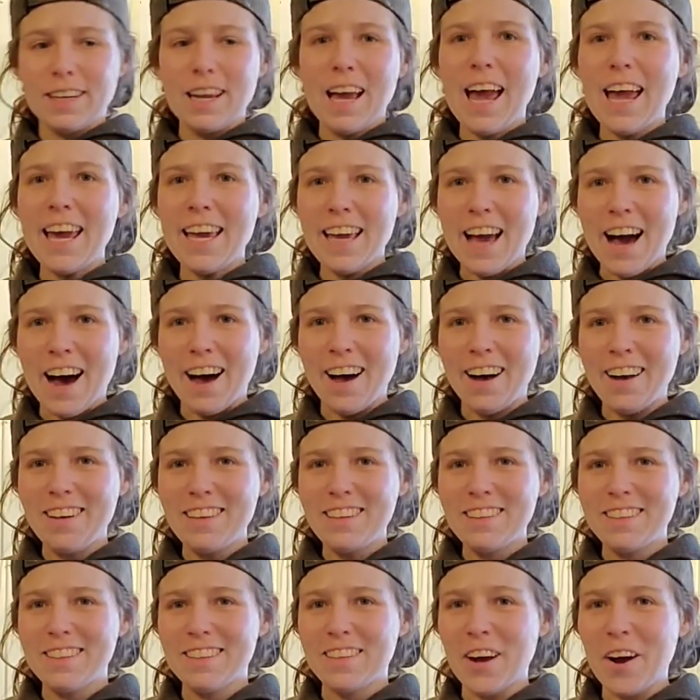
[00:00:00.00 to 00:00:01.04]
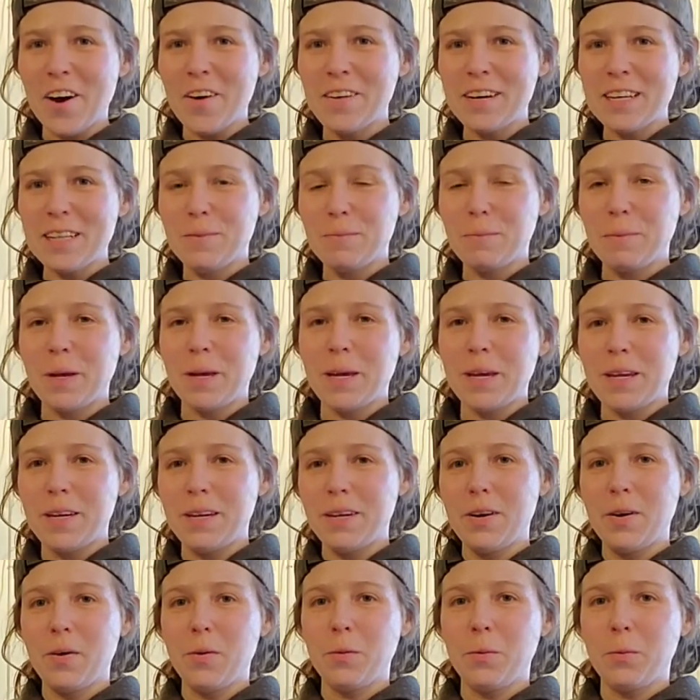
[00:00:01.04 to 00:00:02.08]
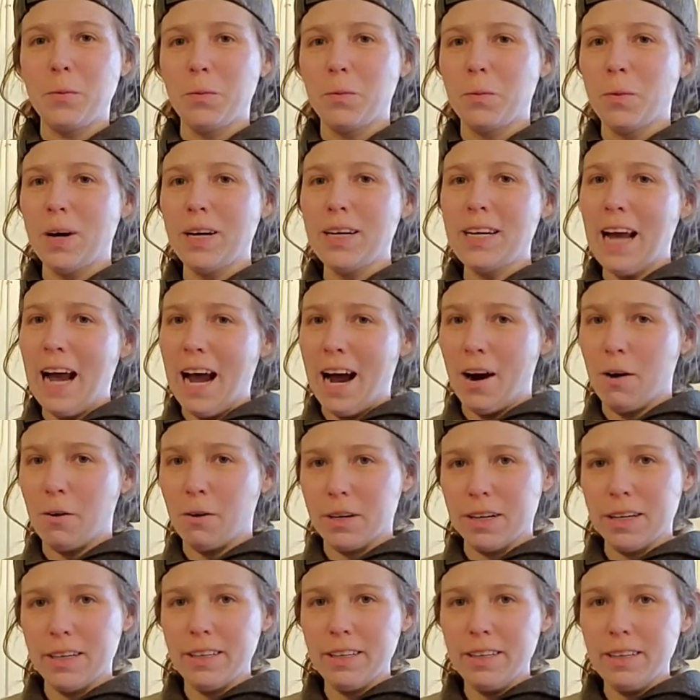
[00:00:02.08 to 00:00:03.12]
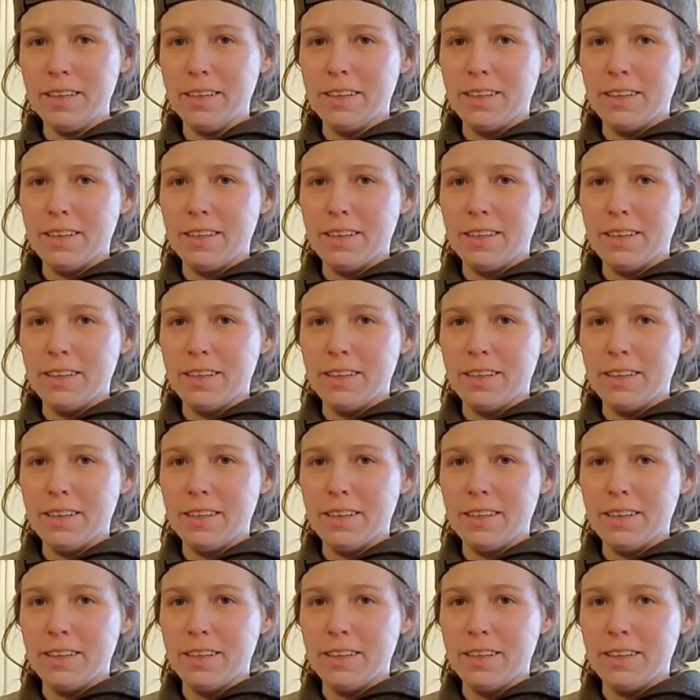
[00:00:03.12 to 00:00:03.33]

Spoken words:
Hey y'all, so it's been 1 hour